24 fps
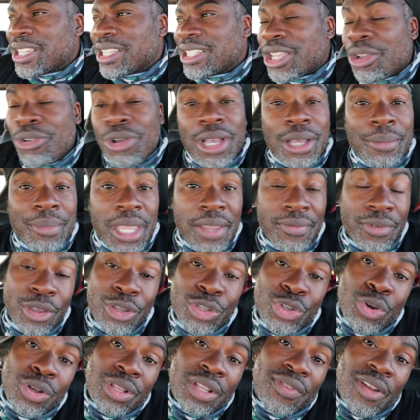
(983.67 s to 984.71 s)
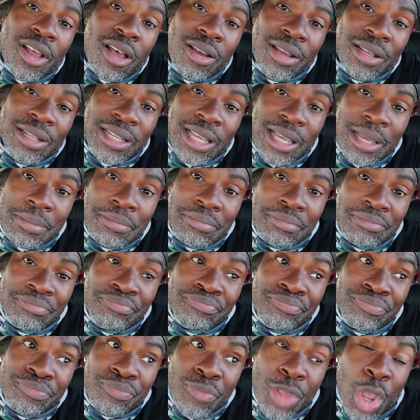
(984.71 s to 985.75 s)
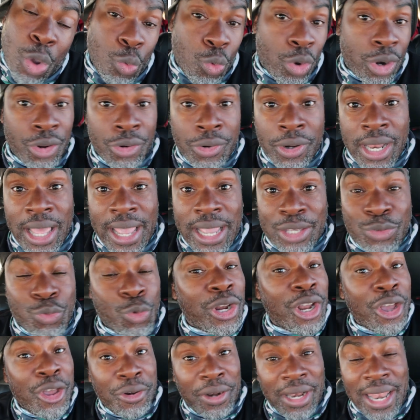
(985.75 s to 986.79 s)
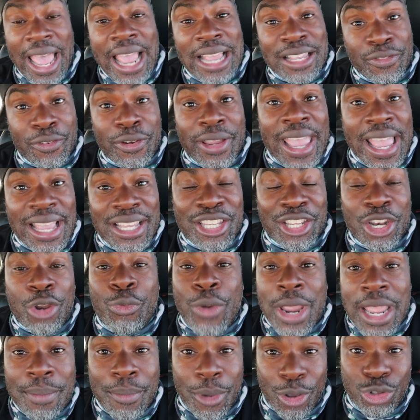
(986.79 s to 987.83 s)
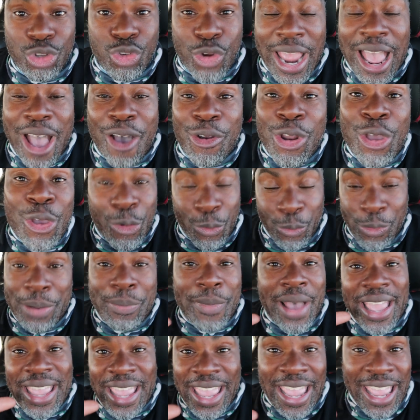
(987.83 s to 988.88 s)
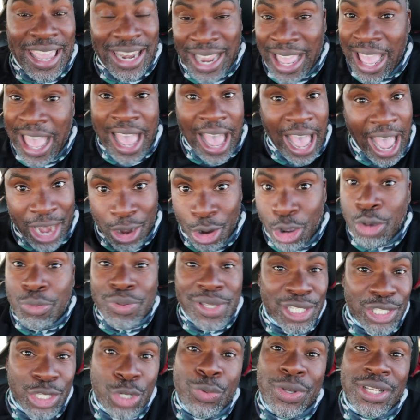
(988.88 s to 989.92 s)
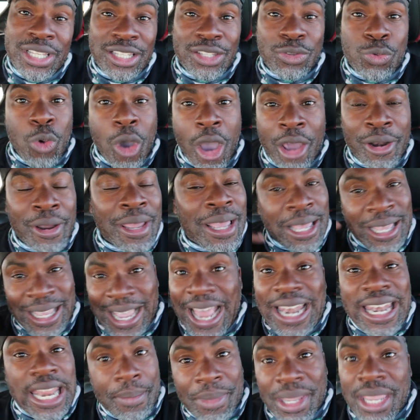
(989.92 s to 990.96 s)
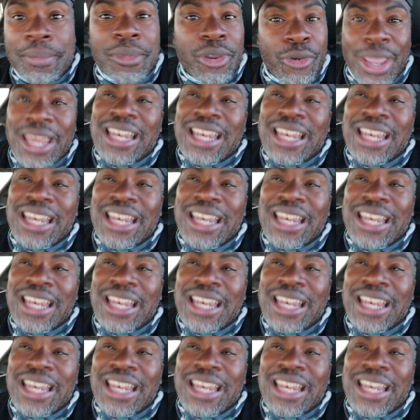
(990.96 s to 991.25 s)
so if you enjoyed the vlog, 100 likes. 100 likes for catching a rainbow trout with my hand. I know it was in 2 inches of water. God damn it, give me